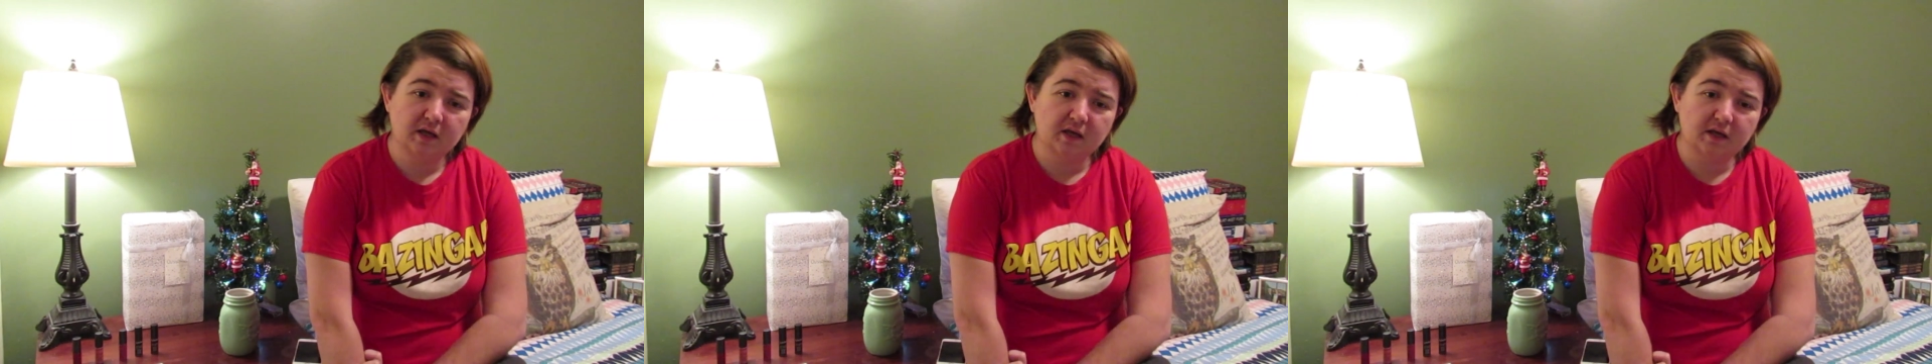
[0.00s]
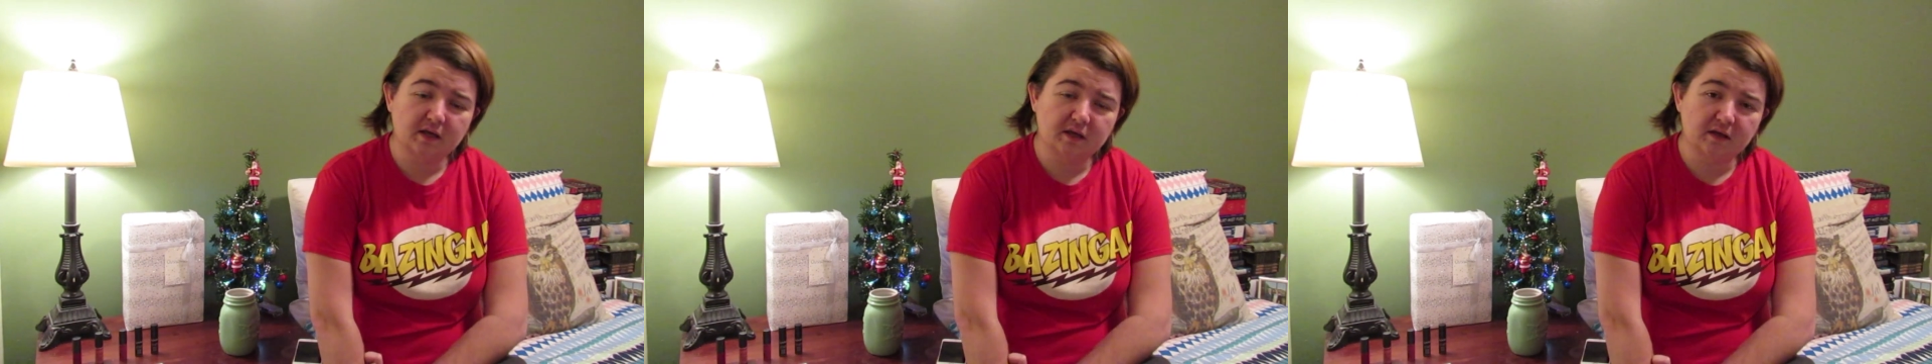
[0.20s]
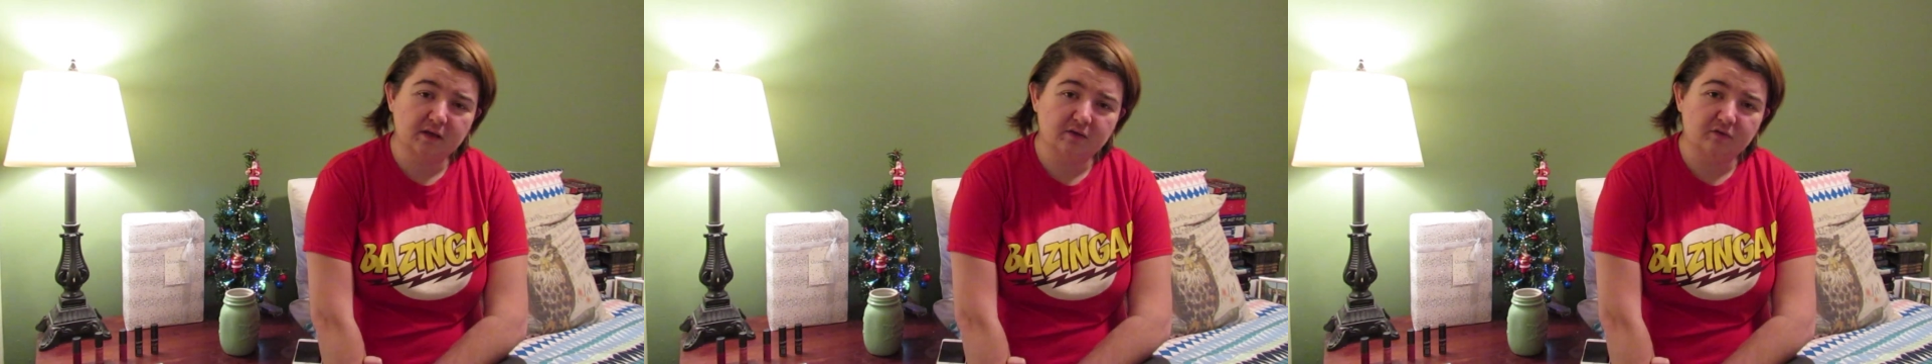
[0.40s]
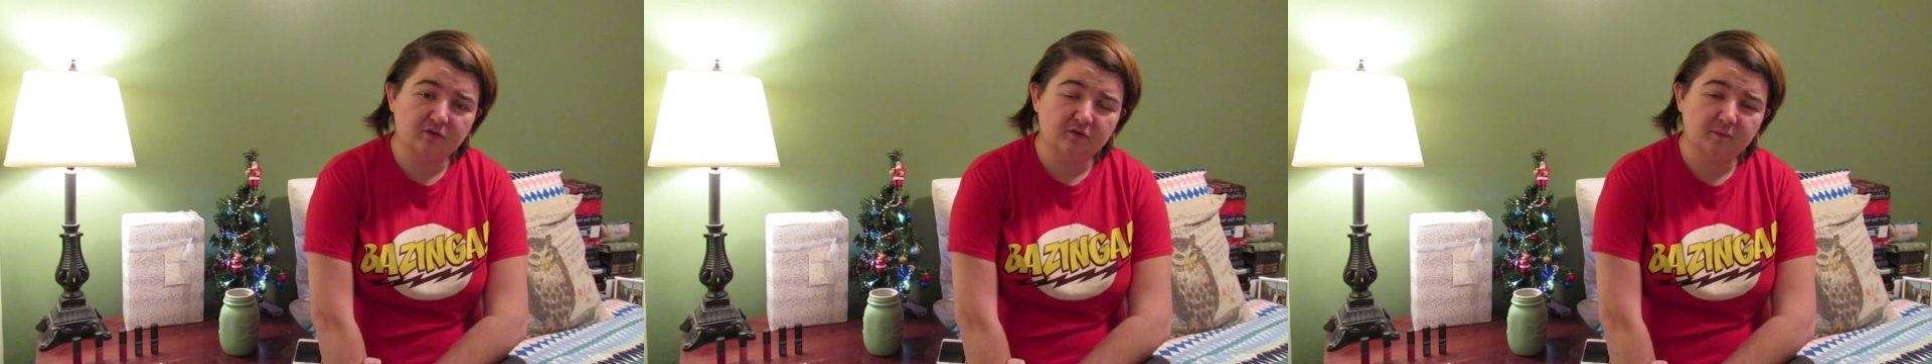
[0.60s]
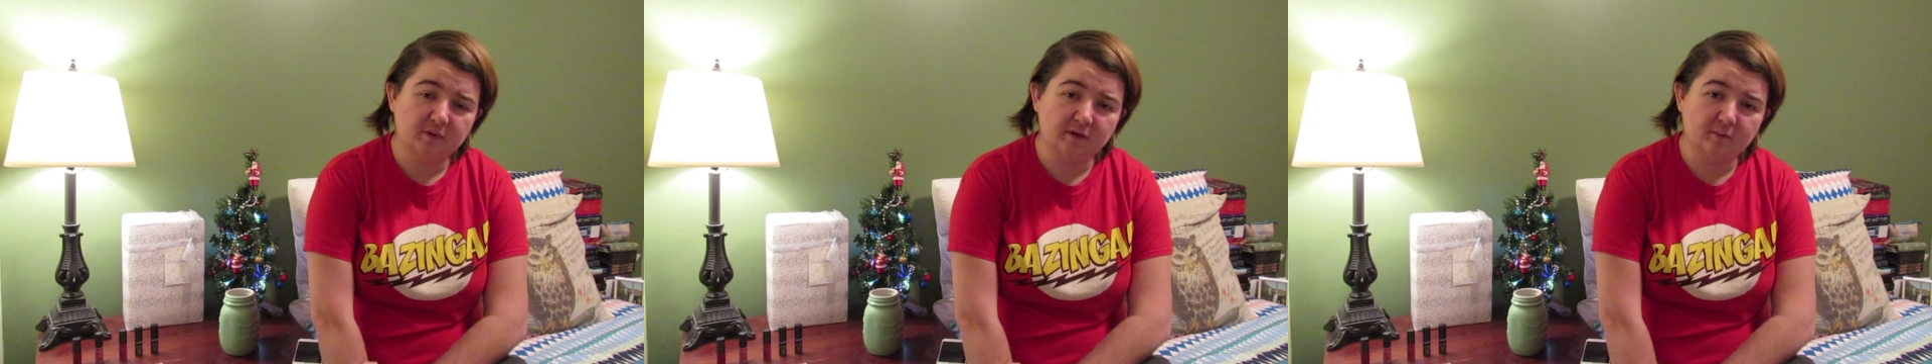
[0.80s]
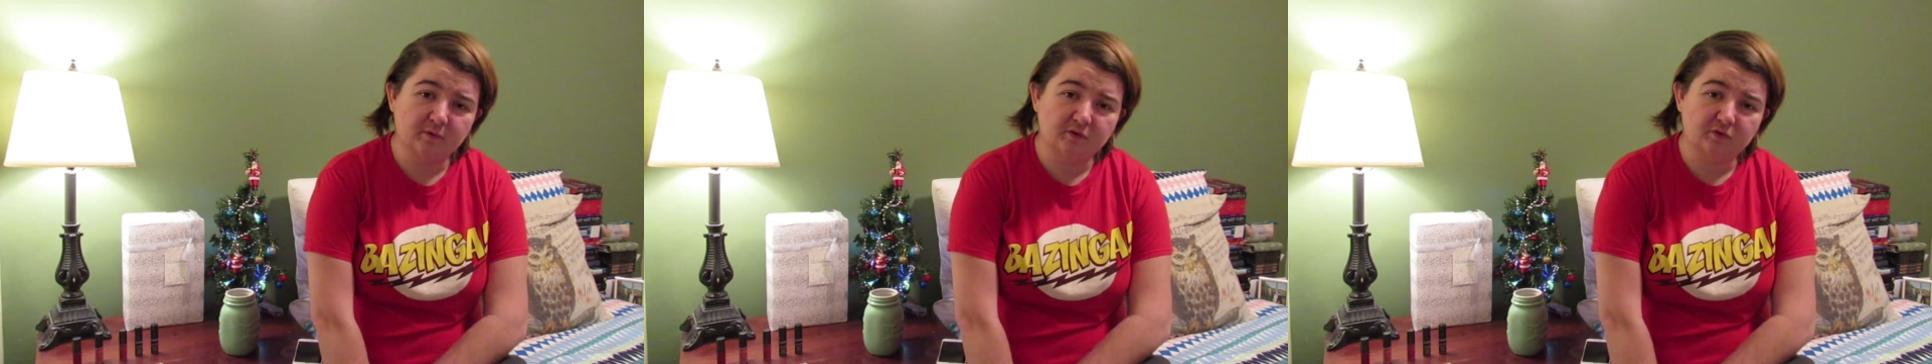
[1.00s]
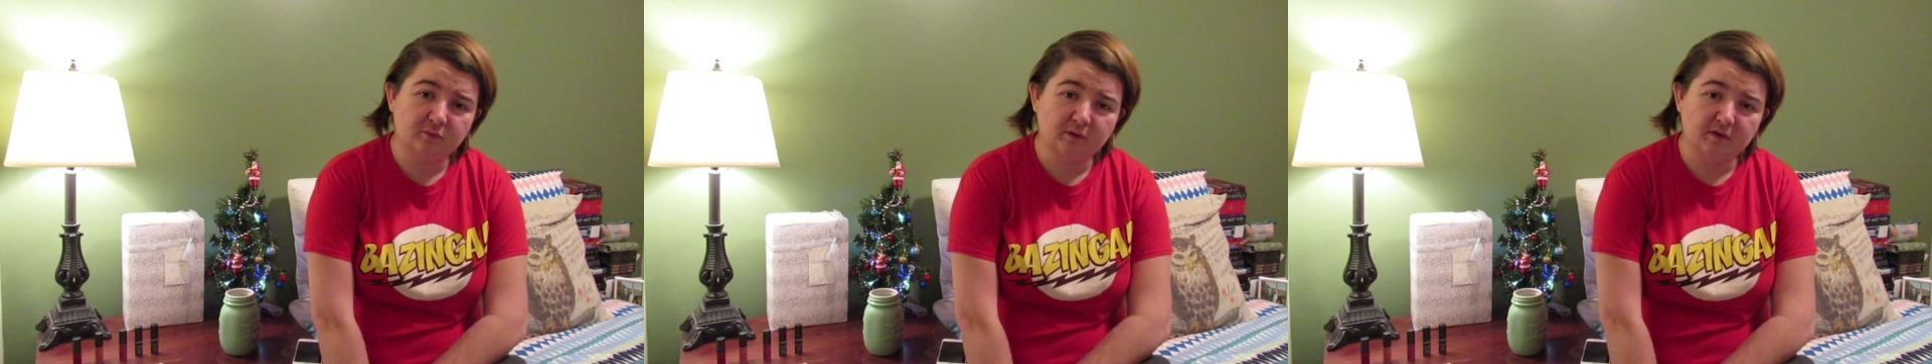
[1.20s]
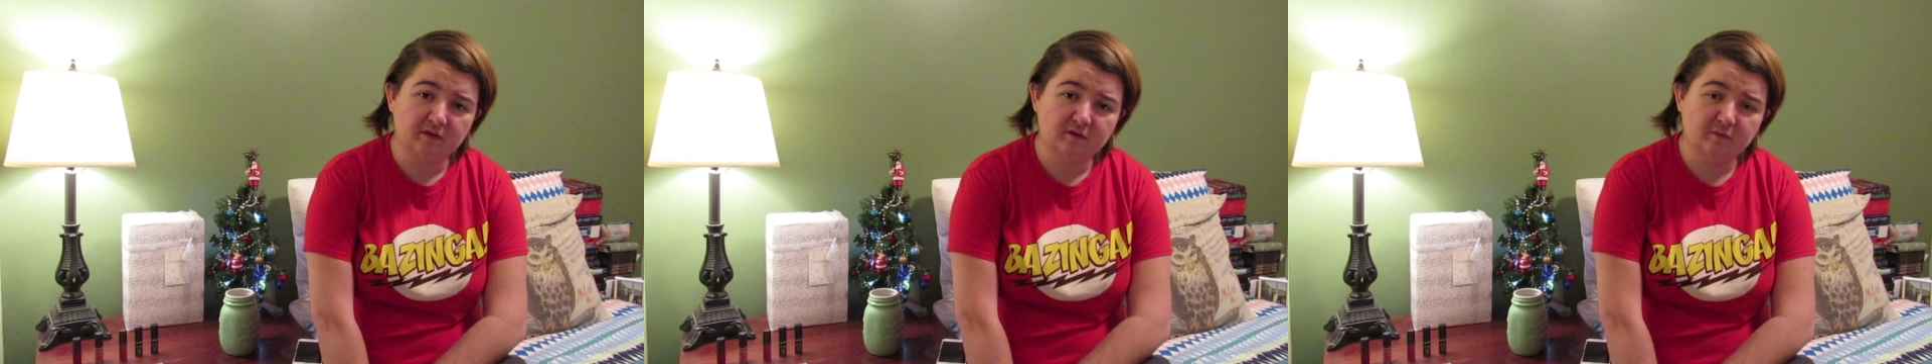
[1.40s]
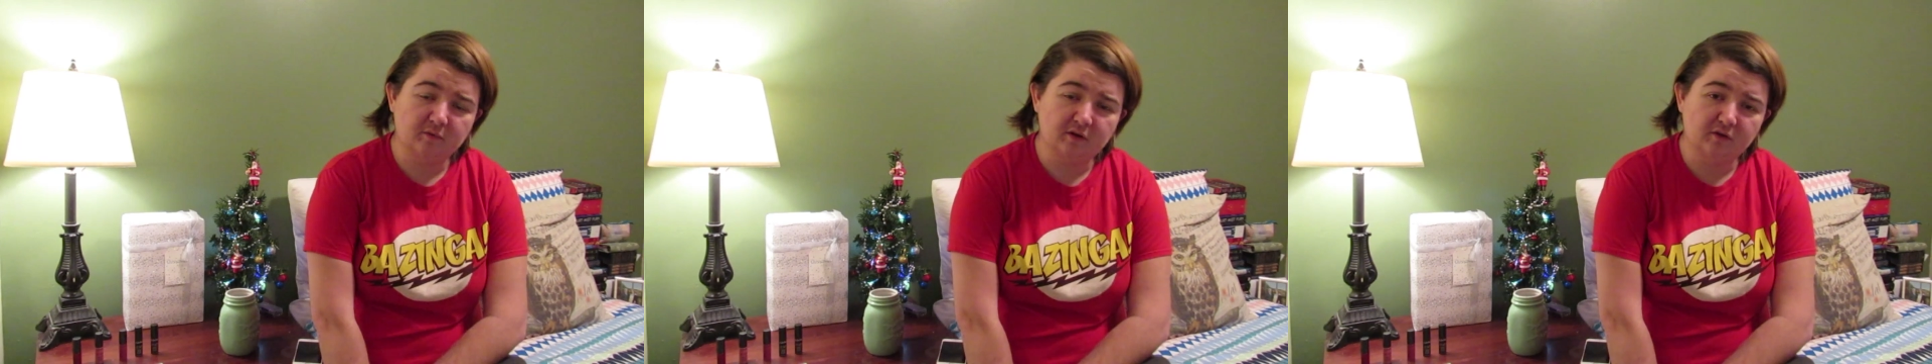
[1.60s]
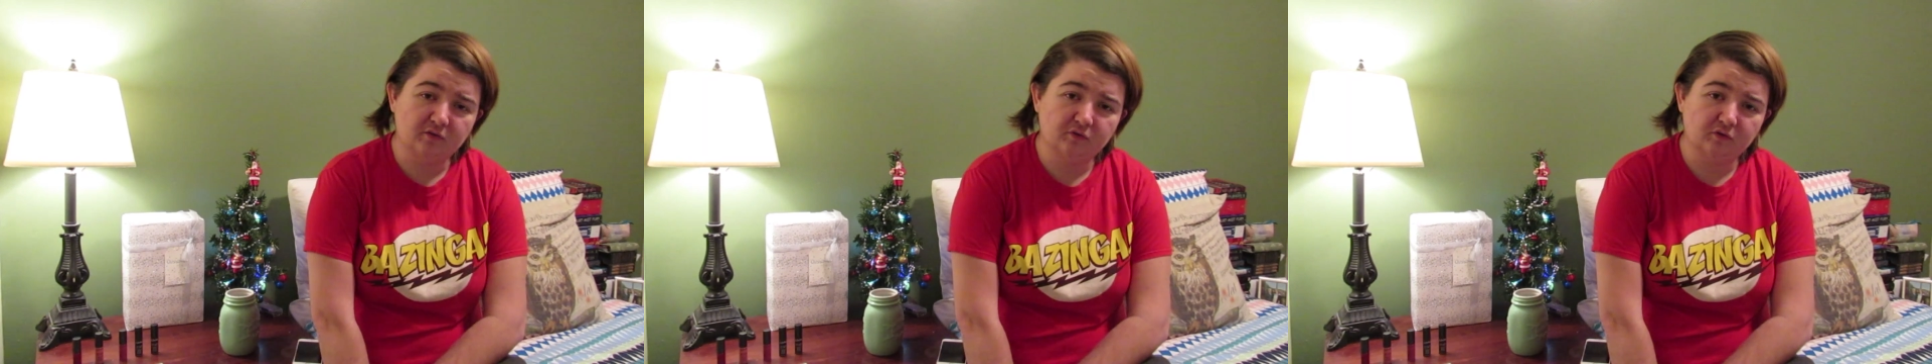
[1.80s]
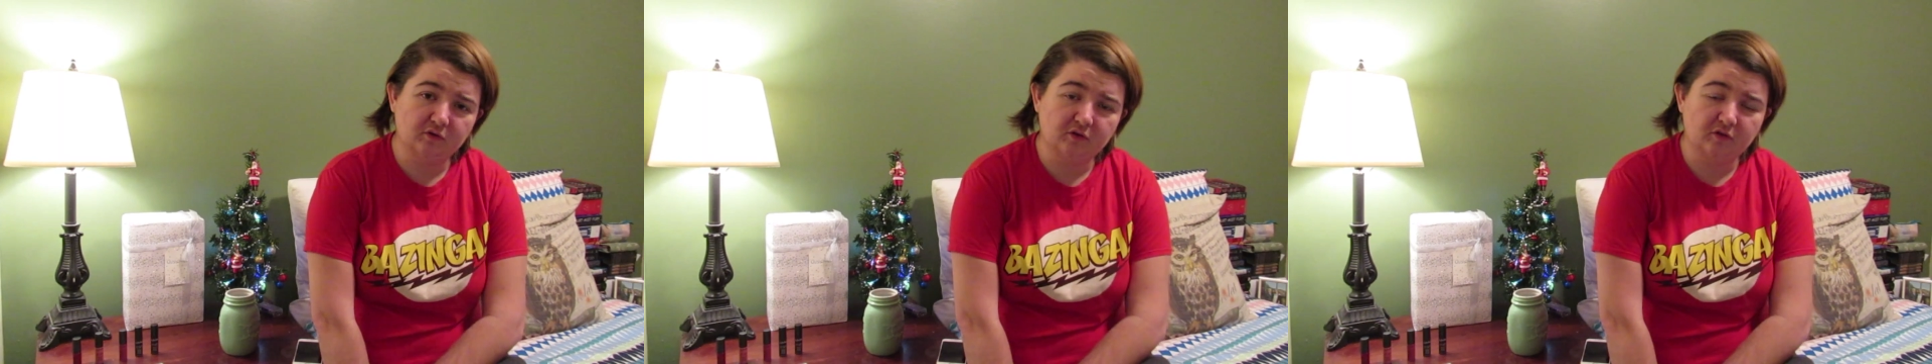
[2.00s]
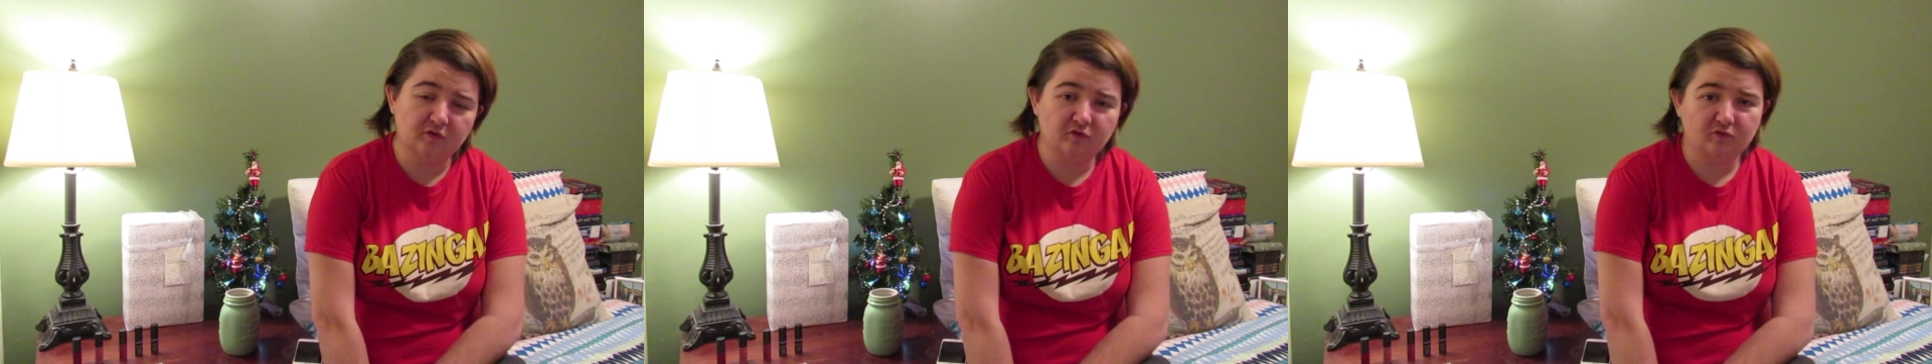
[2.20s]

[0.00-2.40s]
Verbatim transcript: I just spent about 20 minutes looking